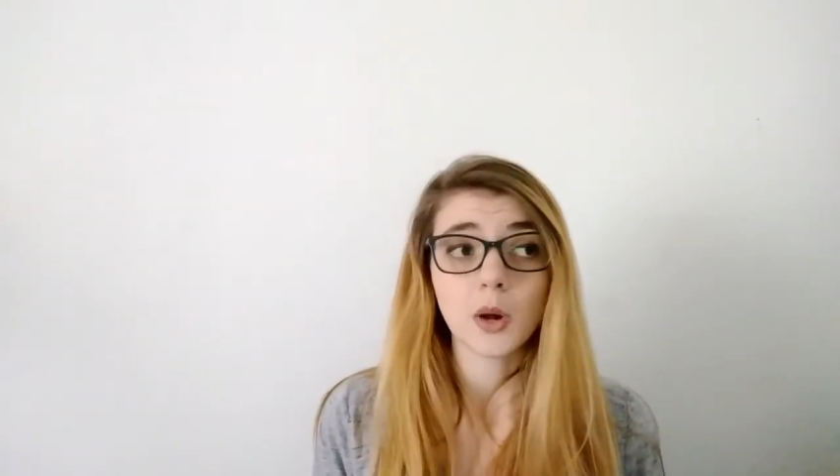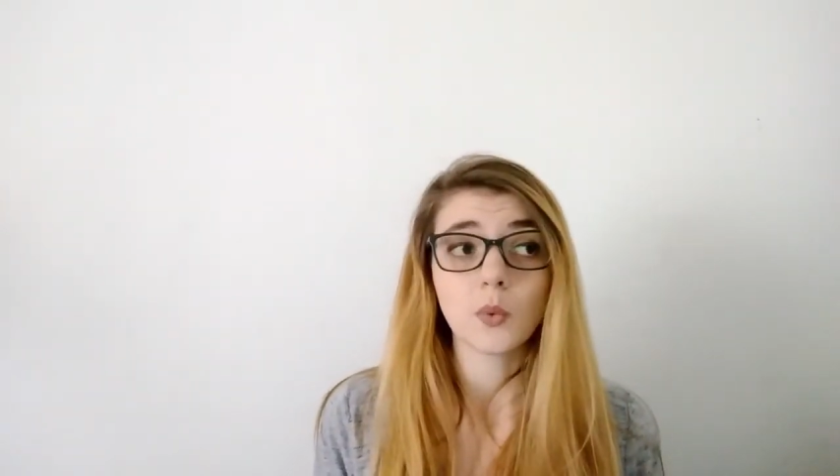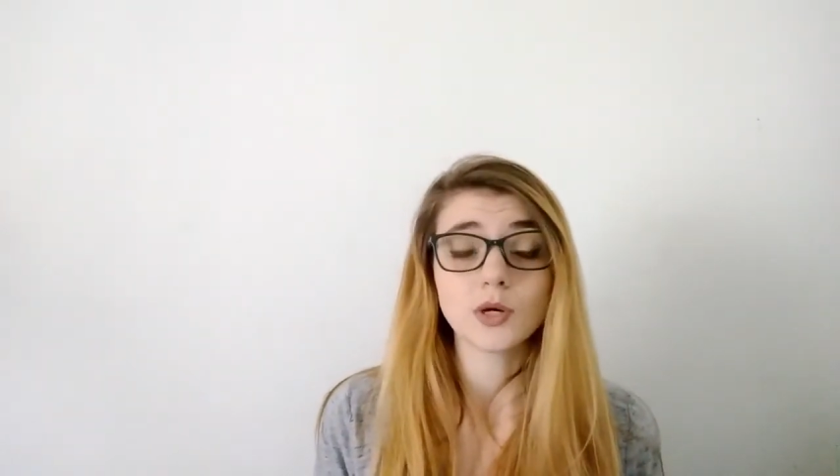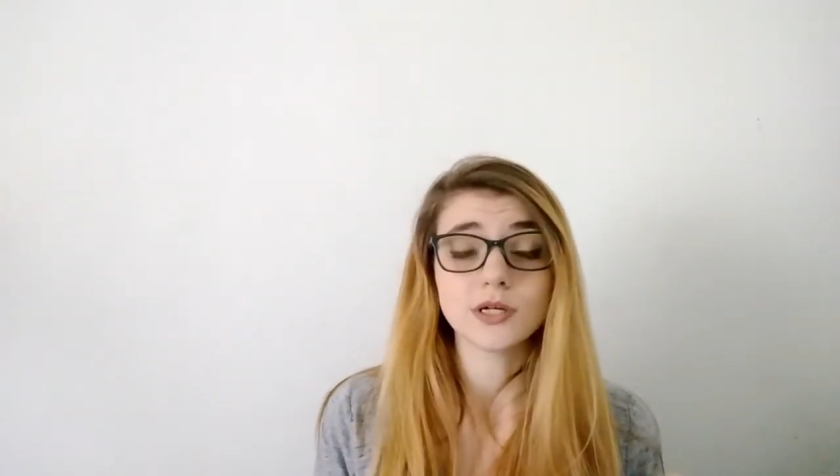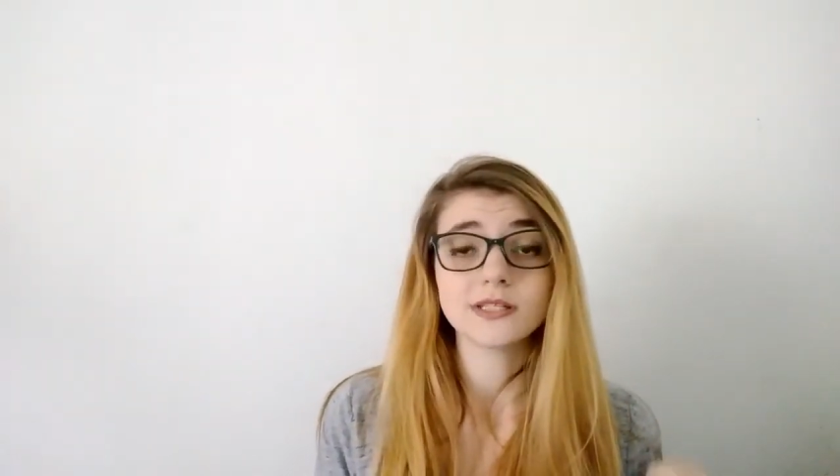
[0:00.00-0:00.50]

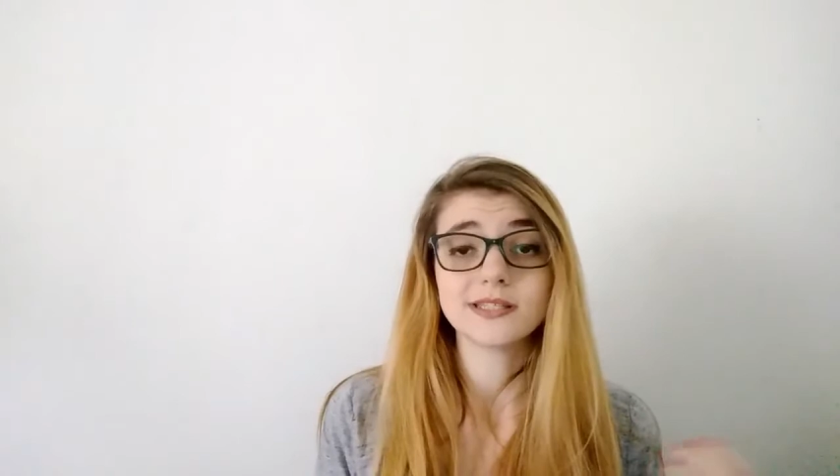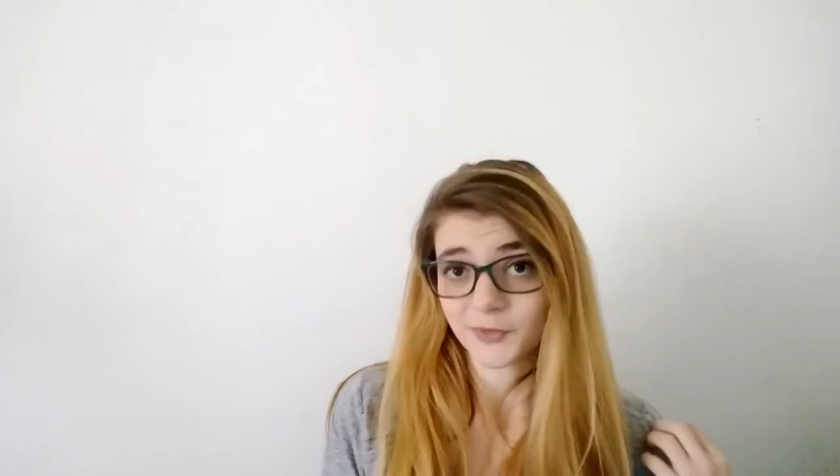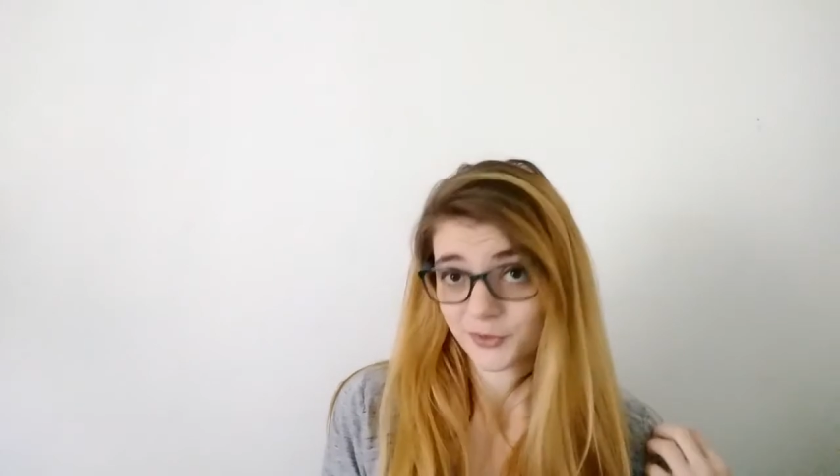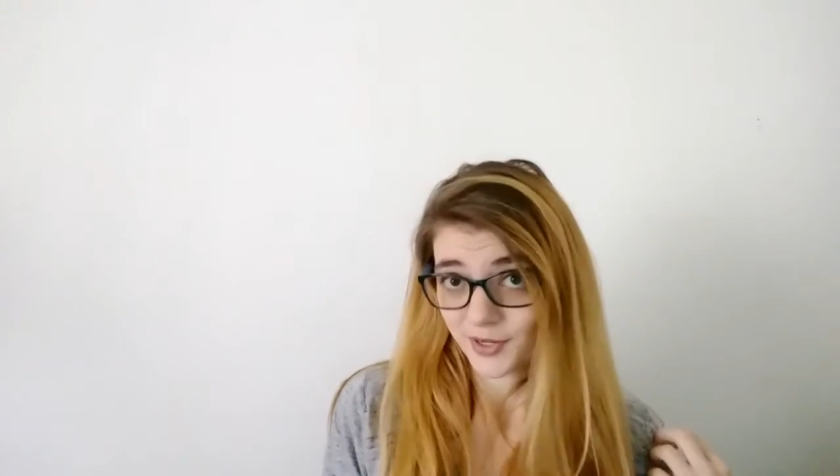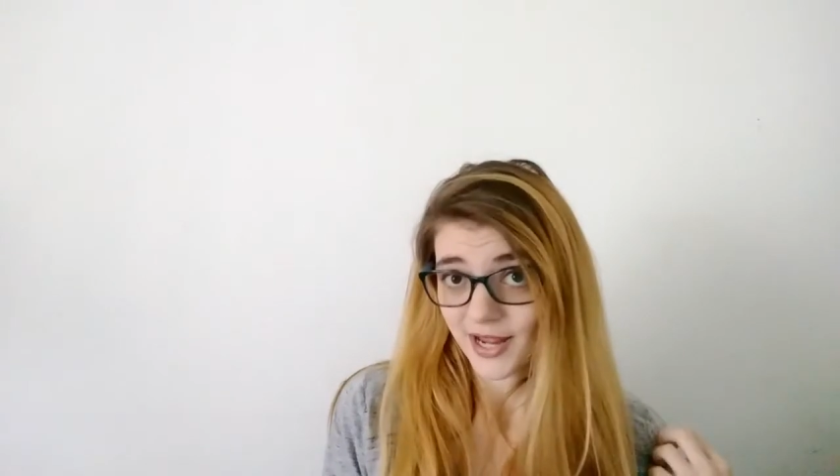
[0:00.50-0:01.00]

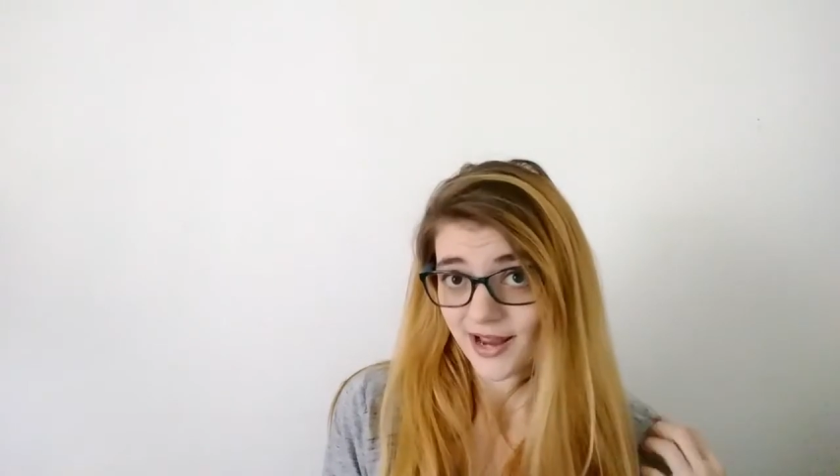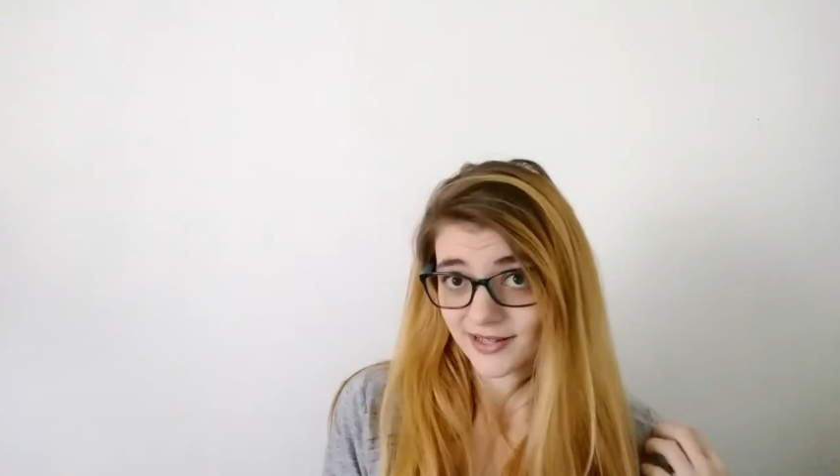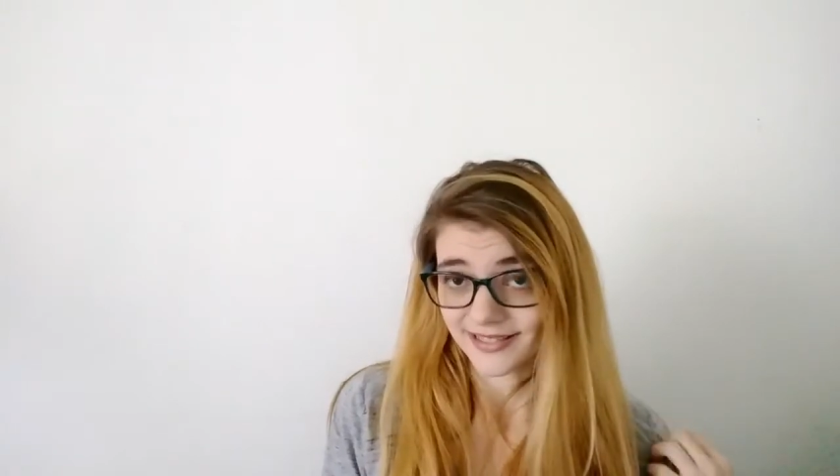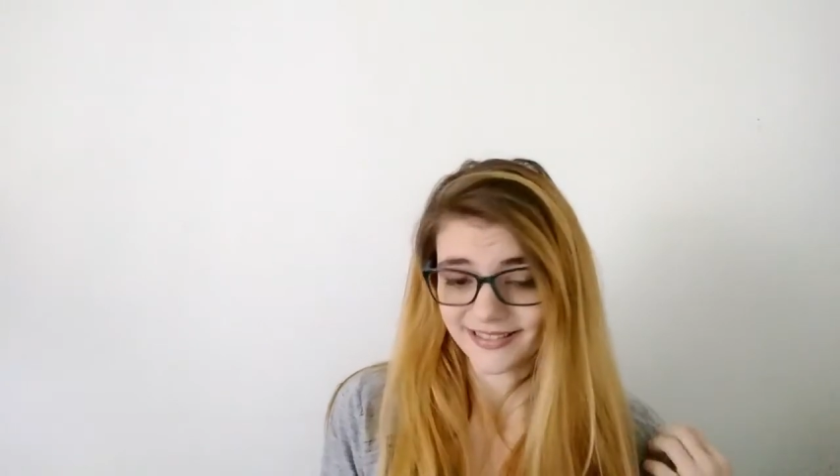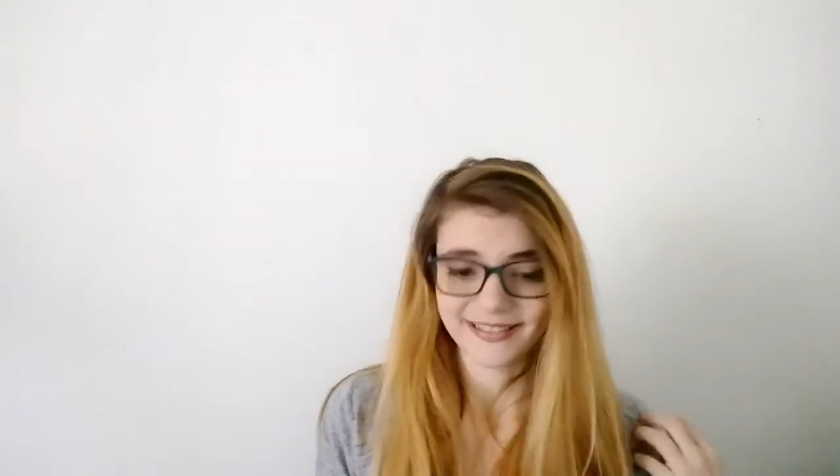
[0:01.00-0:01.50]
was
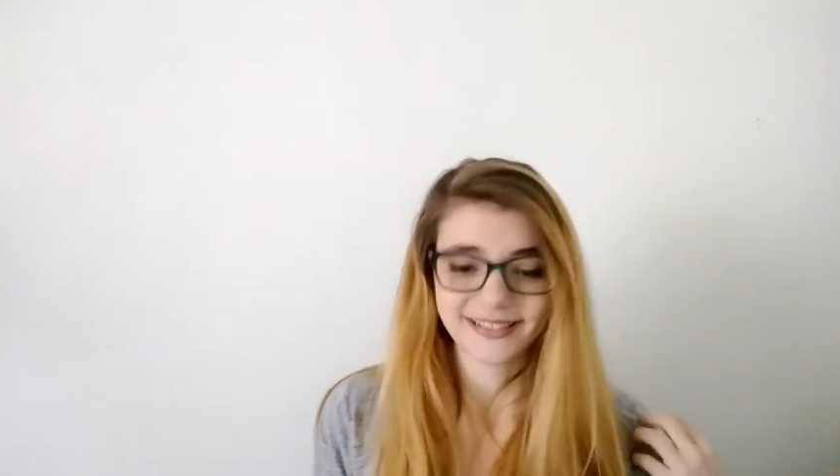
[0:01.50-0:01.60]
created.